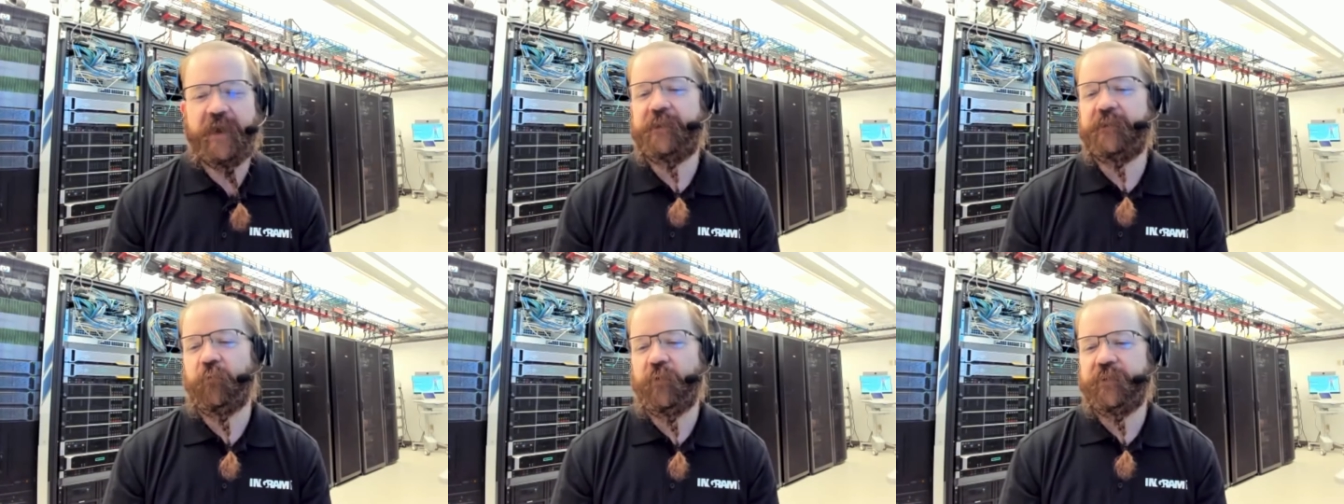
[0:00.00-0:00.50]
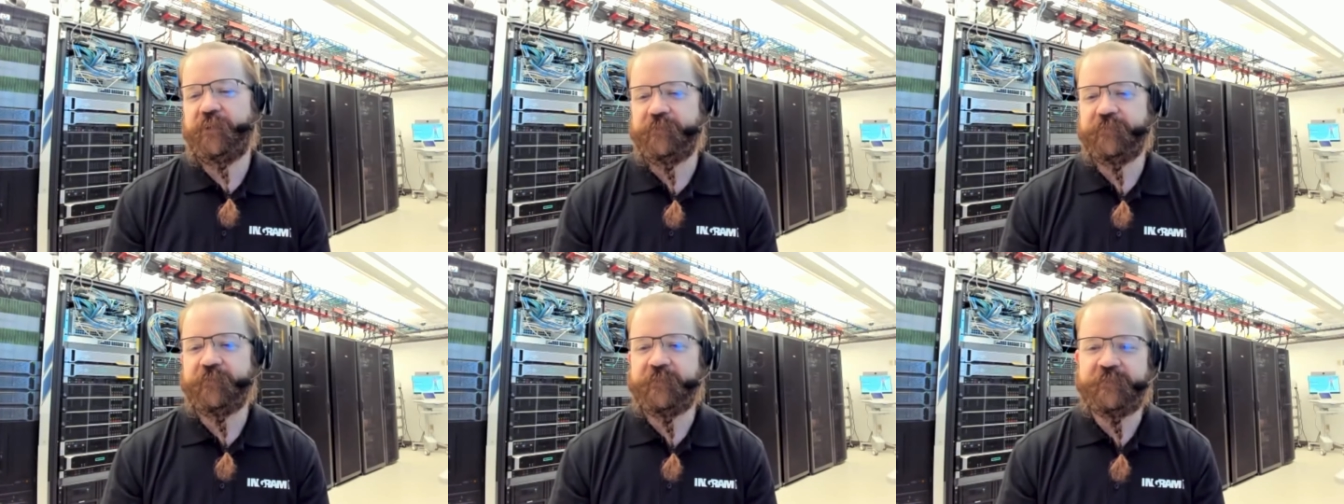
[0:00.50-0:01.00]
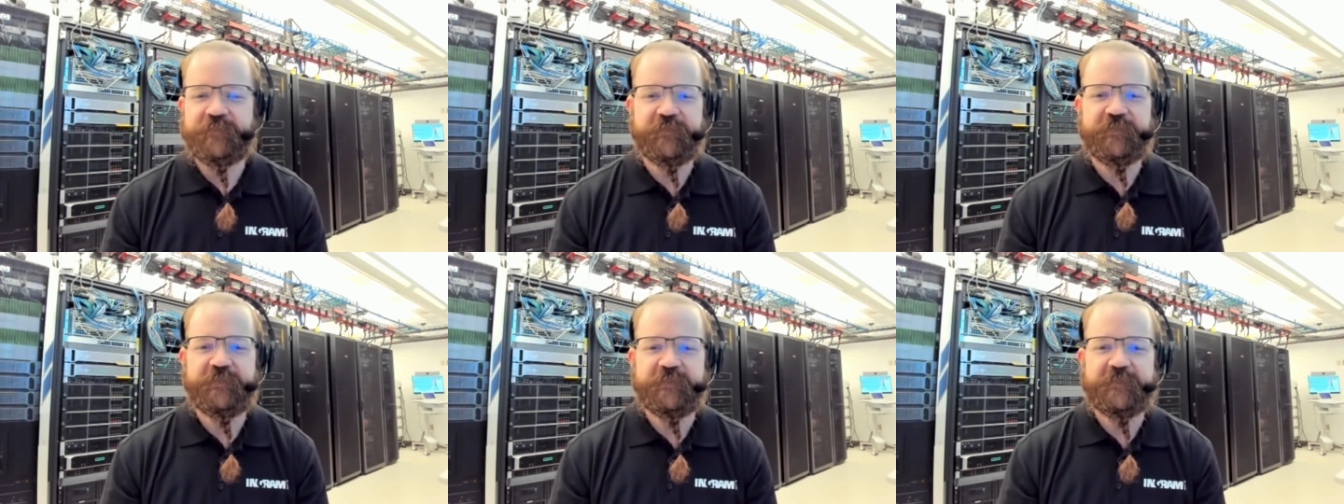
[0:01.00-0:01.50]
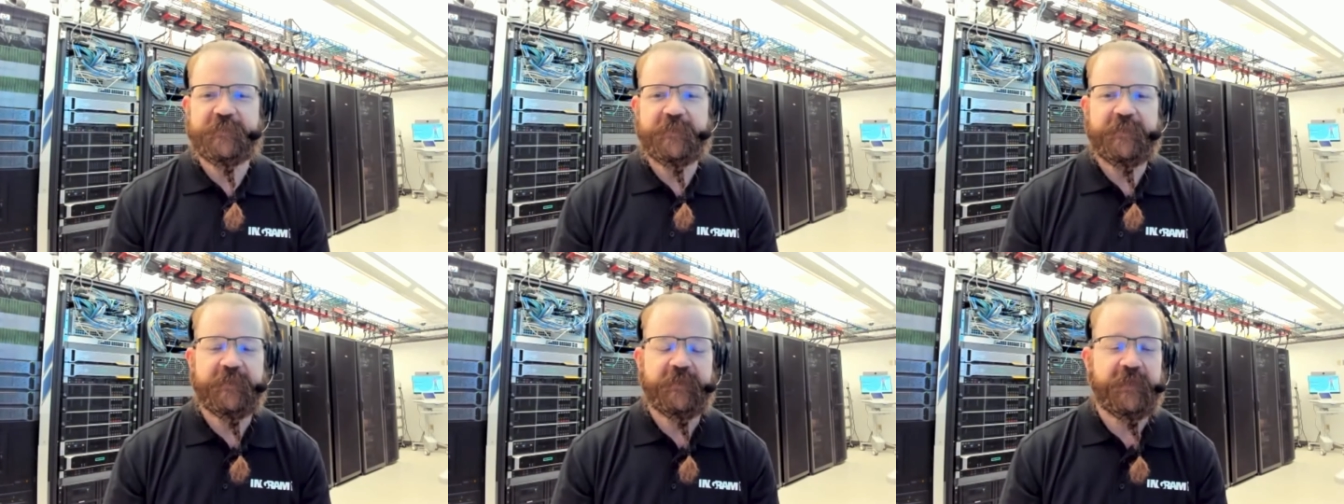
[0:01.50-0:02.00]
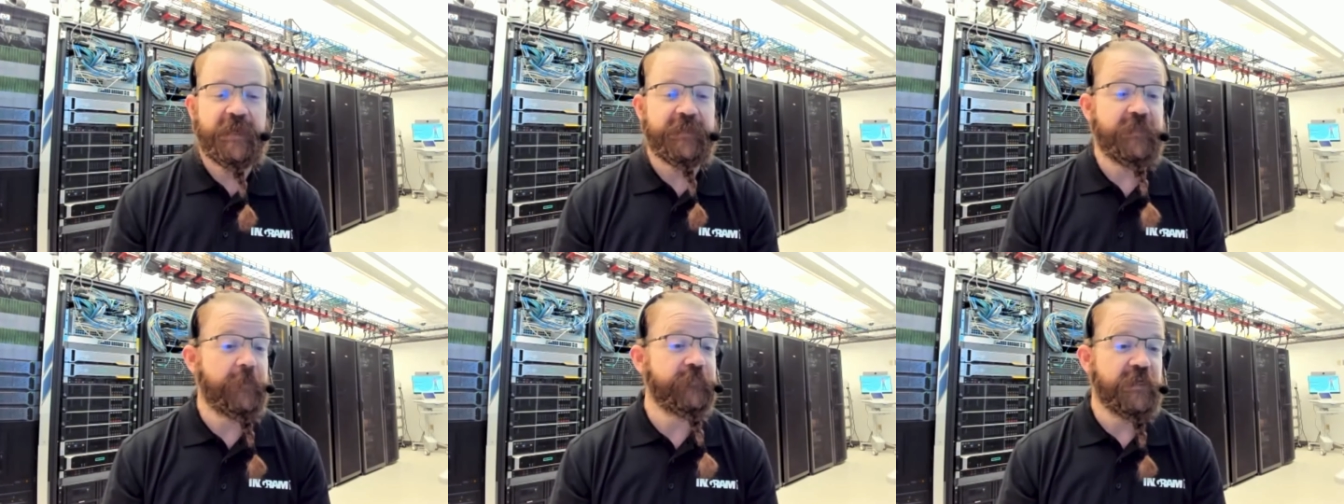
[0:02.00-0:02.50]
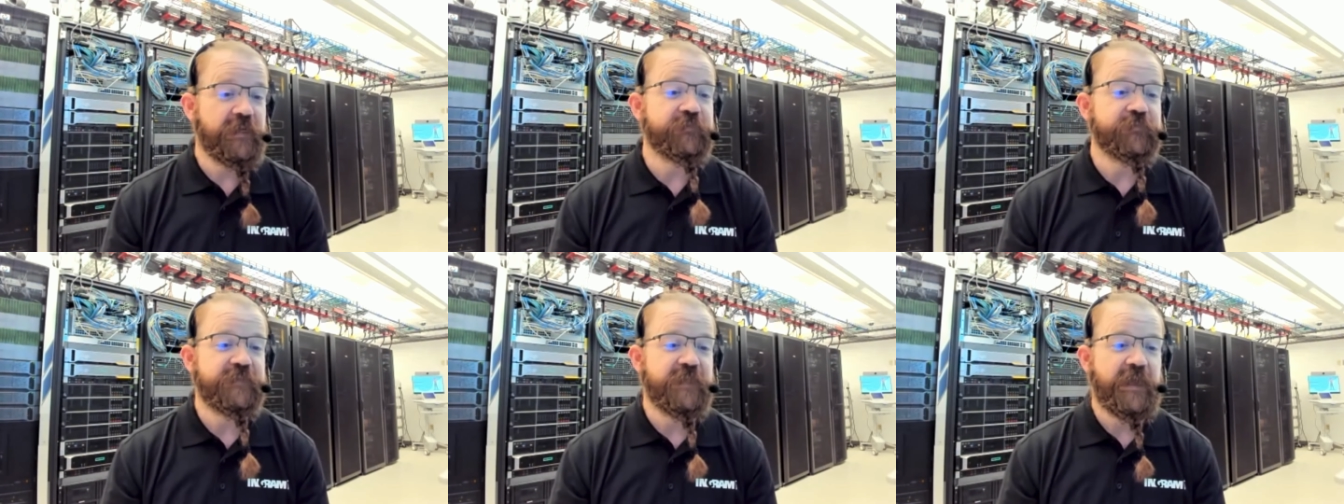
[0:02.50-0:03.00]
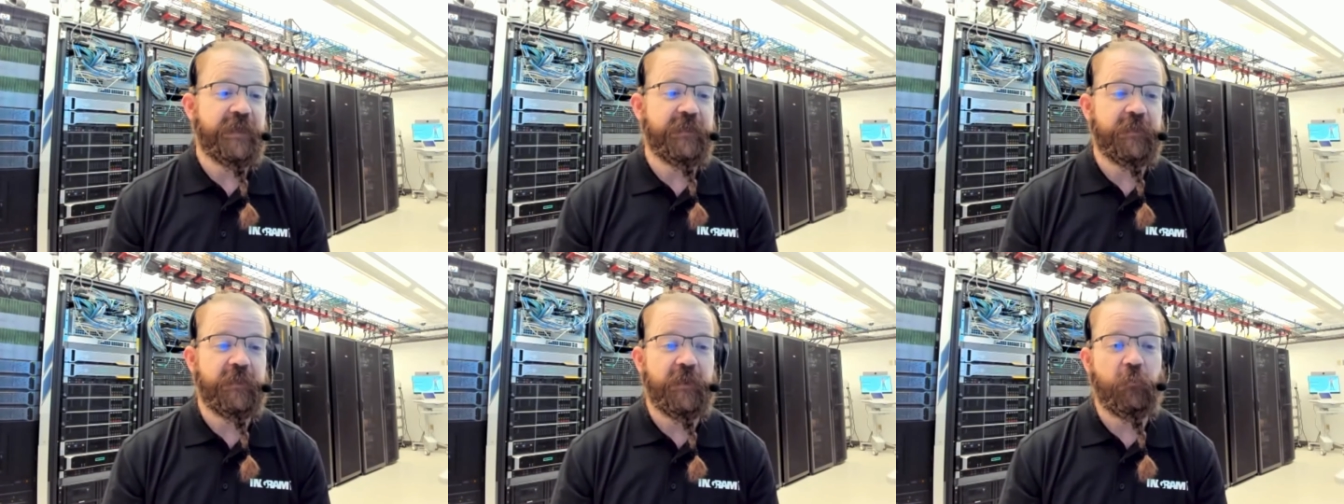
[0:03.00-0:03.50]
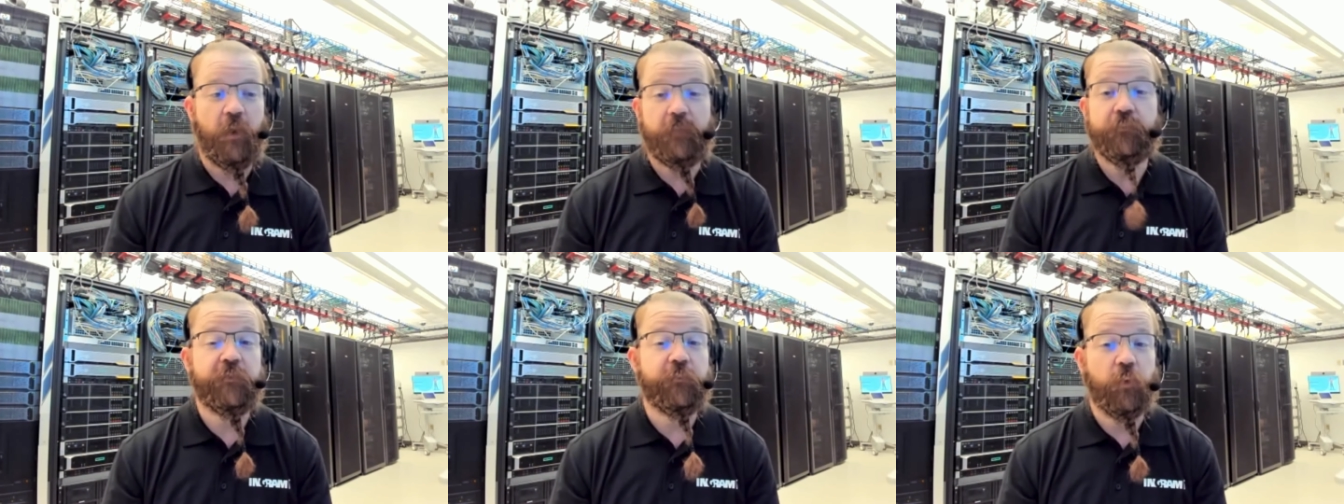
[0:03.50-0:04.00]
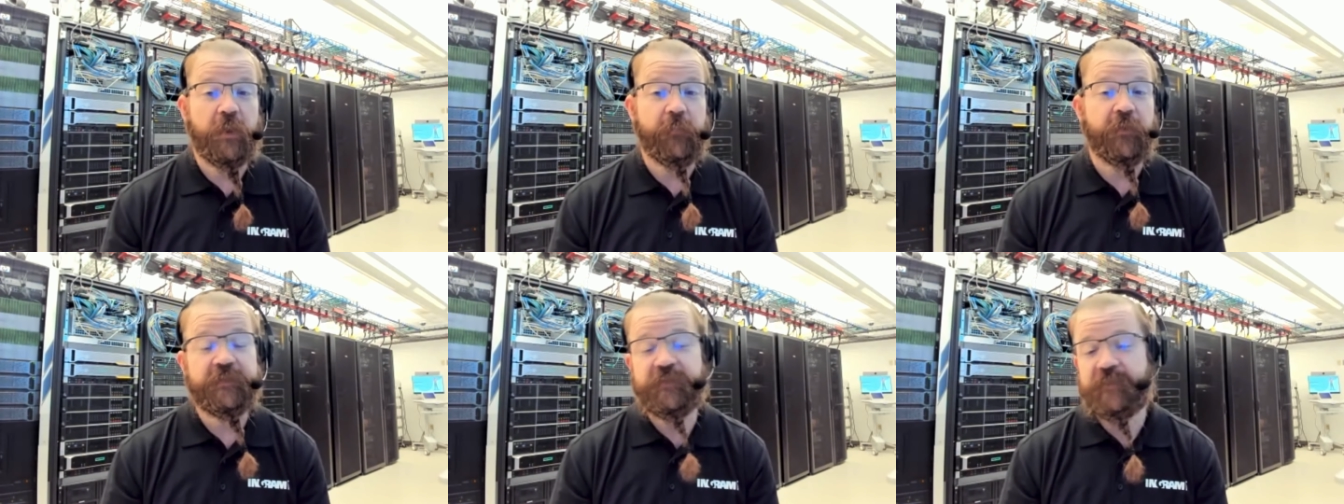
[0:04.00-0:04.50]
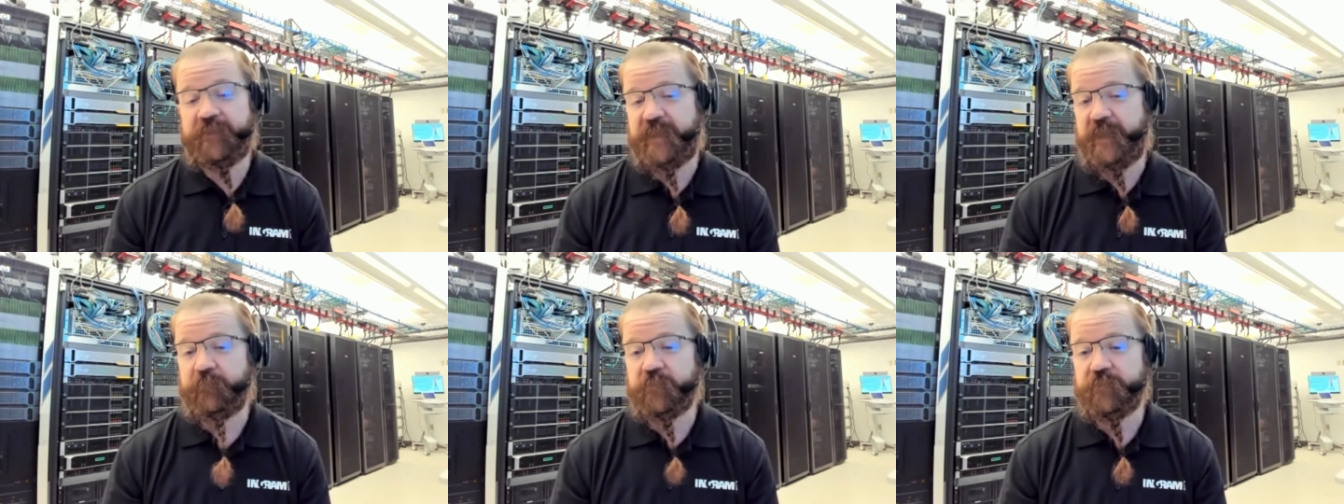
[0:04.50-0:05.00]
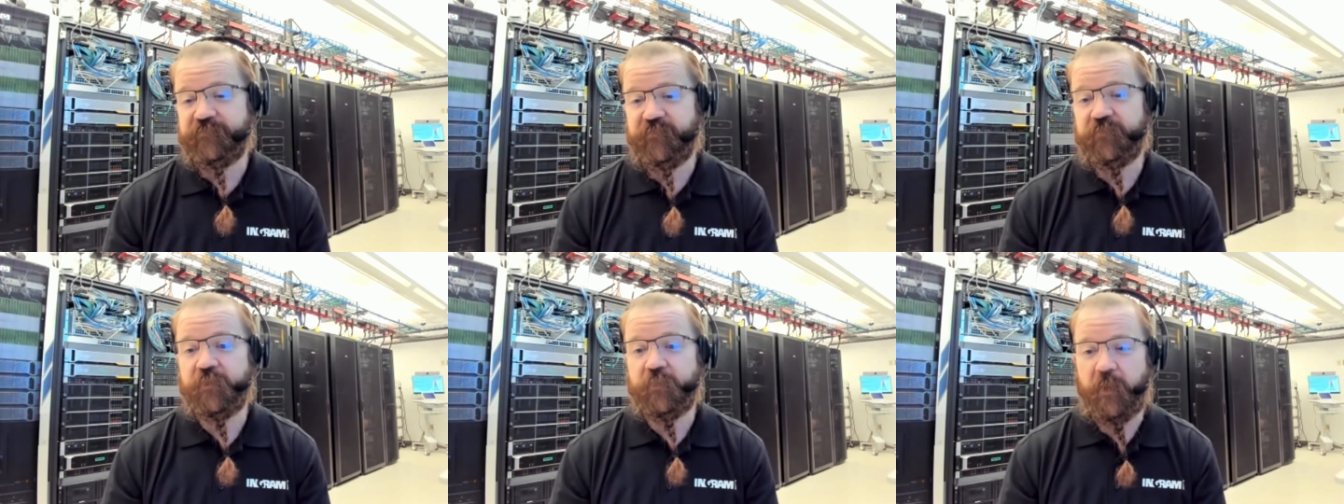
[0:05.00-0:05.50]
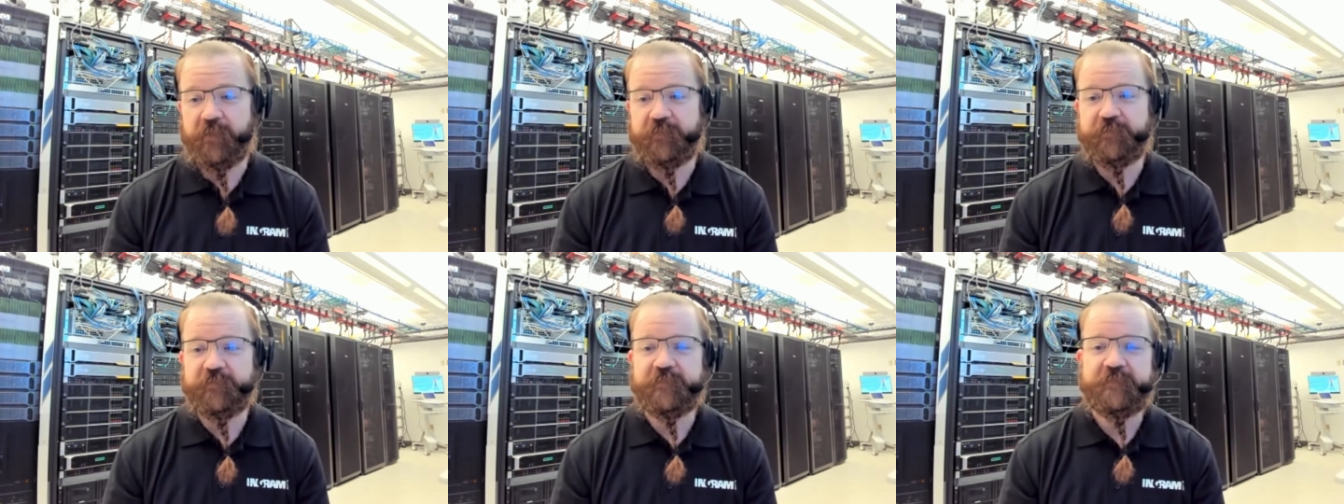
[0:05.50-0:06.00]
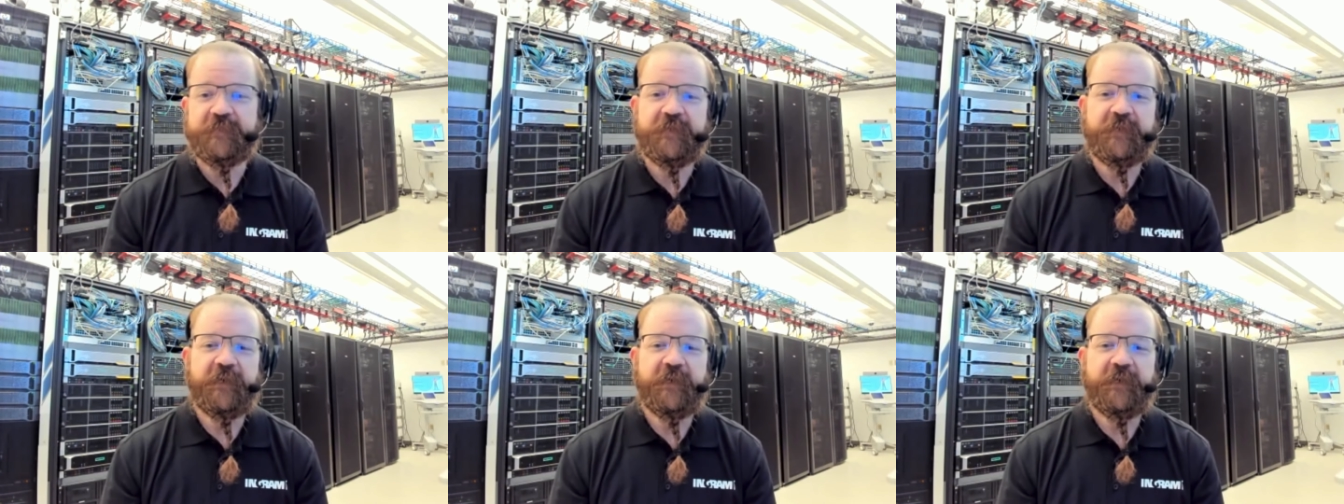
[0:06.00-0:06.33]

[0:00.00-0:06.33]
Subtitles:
a lot with internal associates to get them to understand what we bring to the table for their partners.